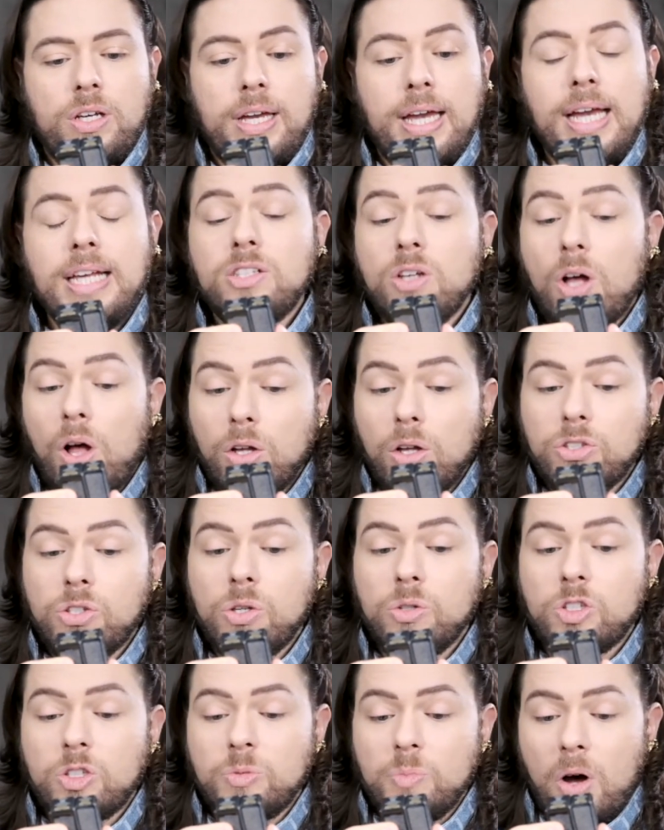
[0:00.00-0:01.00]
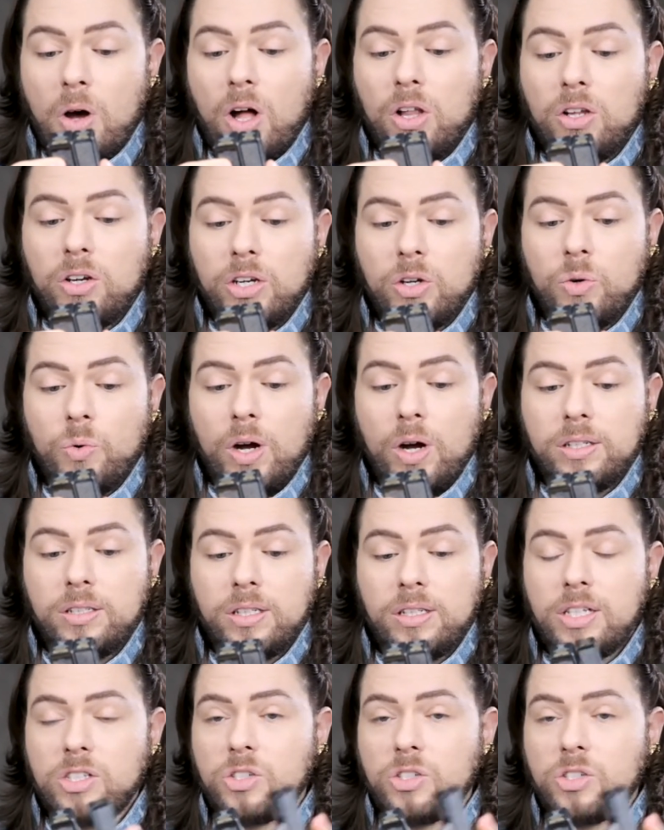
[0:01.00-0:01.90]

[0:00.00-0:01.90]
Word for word: is also smaller in quantity.